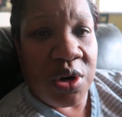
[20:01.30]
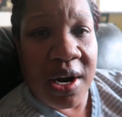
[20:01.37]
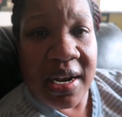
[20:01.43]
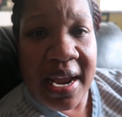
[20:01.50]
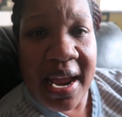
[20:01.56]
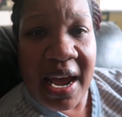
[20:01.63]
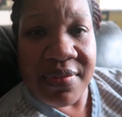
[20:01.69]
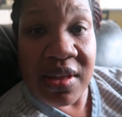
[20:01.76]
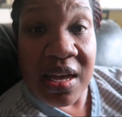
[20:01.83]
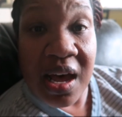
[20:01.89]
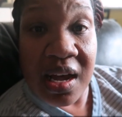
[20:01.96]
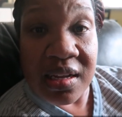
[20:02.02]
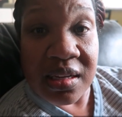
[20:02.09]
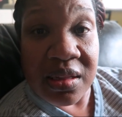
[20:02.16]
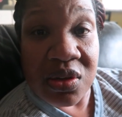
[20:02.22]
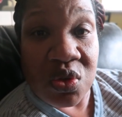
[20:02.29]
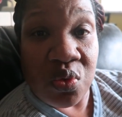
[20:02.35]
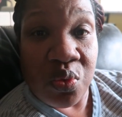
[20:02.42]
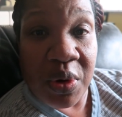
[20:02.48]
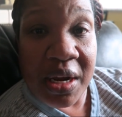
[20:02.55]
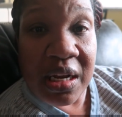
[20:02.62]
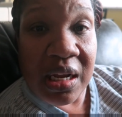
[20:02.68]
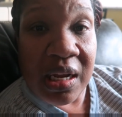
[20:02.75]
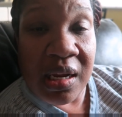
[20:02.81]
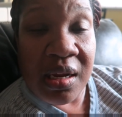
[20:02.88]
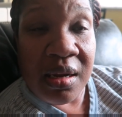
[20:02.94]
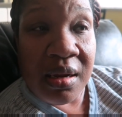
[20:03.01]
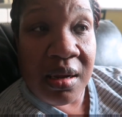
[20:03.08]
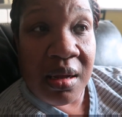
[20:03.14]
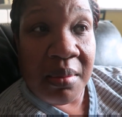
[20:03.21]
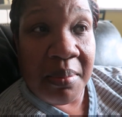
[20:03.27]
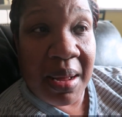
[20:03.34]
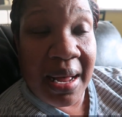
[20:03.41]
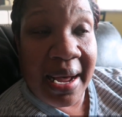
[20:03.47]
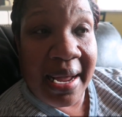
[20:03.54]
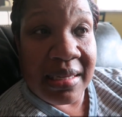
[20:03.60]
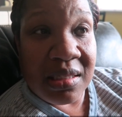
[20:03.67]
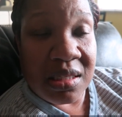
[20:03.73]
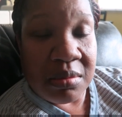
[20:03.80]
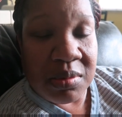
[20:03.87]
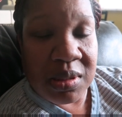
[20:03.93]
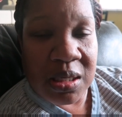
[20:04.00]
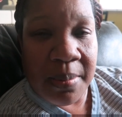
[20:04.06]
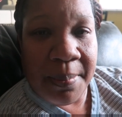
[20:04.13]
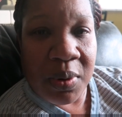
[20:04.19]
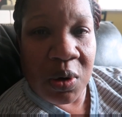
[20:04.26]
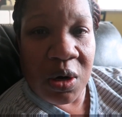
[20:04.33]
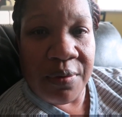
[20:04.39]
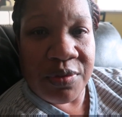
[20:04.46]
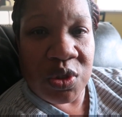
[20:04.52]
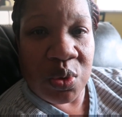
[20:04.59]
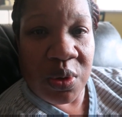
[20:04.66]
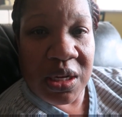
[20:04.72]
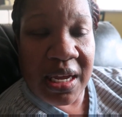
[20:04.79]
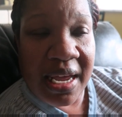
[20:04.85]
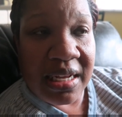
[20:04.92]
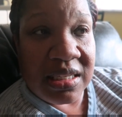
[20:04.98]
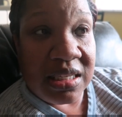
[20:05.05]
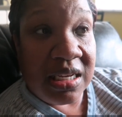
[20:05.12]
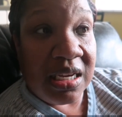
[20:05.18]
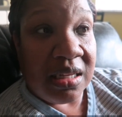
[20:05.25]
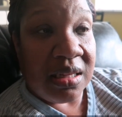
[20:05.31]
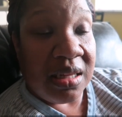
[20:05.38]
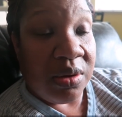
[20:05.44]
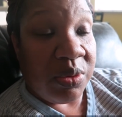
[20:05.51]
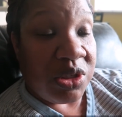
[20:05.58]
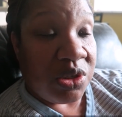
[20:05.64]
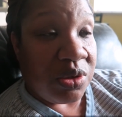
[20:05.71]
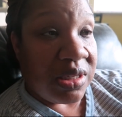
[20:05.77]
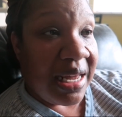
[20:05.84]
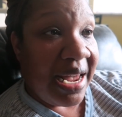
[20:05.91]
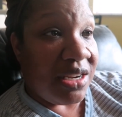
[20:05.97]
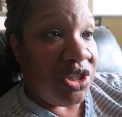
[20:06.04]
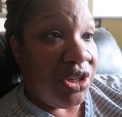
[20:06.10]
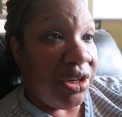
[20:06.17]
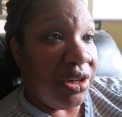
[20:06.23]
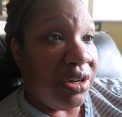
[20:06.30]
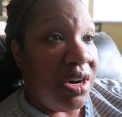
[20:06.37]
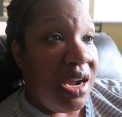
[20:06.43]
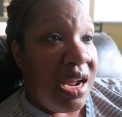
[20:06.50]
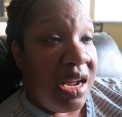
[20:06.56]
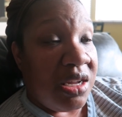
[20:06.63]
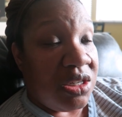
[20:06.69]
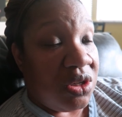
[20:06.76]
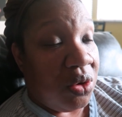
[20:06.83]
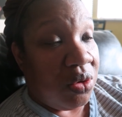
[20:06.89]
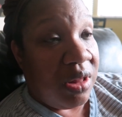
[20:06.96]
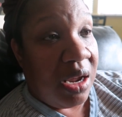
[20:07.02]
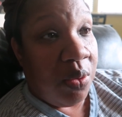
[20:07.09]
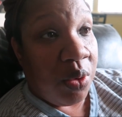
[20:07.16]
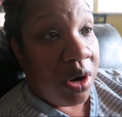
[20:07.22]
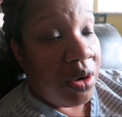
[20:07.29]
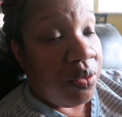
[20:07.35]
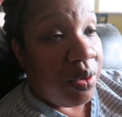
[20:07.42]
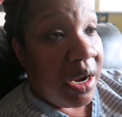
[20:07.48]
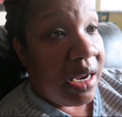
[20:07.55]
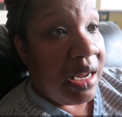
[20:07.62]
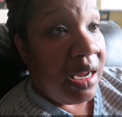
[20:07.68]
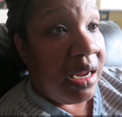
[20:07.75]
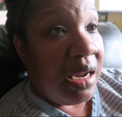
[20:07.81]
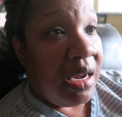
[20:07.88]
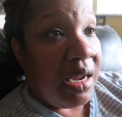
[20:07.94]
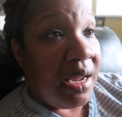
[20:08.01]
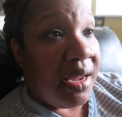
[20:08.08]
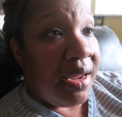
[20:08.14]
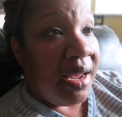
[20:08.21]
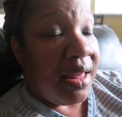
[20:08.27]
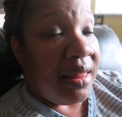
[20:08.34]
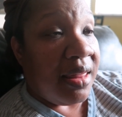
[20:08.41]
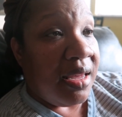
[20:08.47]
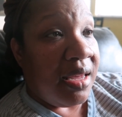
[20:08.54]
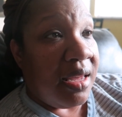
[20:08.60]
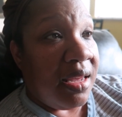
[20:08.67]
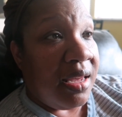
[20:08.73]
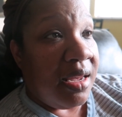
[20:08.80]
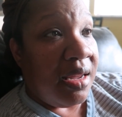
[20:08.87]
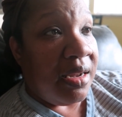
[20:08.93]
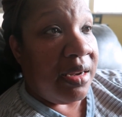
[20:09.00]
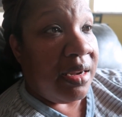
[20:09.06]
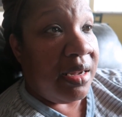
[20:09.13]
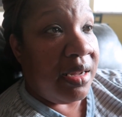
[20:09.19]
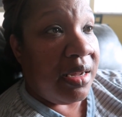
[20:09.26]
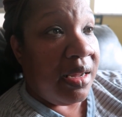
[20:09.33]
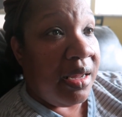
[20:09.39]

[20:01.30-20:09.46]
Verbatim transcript: trying to have the gondolas ready by September of 2018, which was last year. So they weren't ready, and then